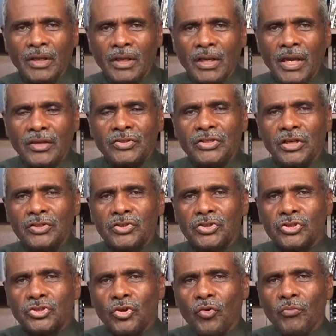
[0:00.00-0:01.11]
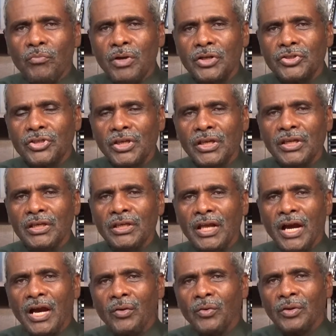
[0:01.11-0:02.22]
has done so much in
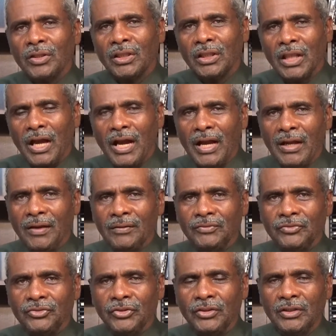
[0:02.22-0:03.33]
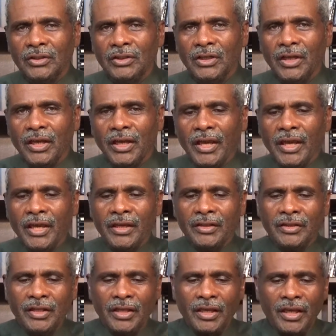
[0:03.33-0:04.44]
our lives.
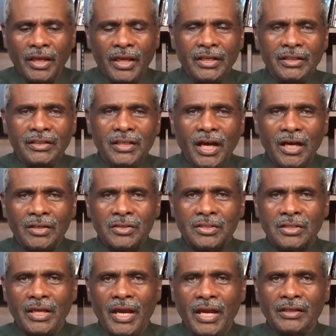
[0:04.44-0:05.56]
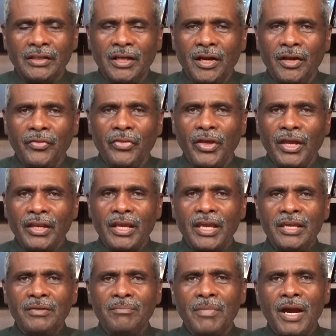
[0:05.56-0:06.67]
And he does that
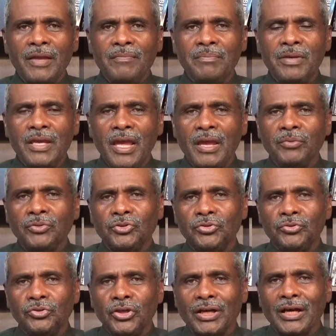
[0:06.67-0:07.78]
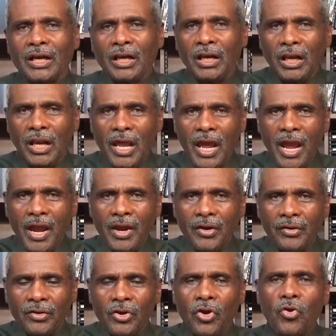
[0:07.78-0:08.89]
he might be able to
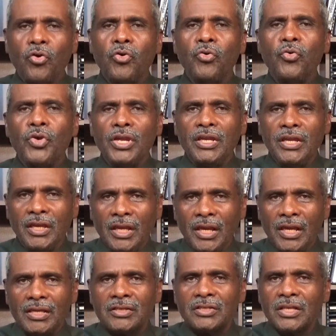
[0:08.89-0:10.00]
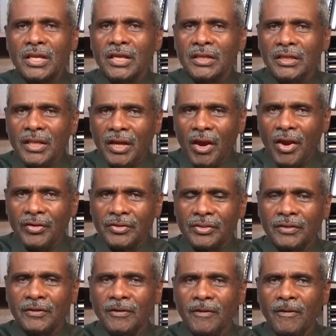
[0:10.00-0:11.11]
declare who he is in the earth.
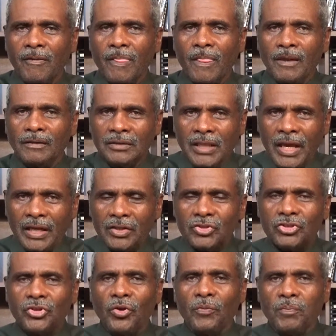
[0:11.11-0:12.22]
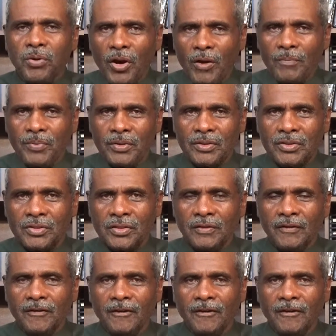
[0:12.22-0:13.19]
That is your purpose.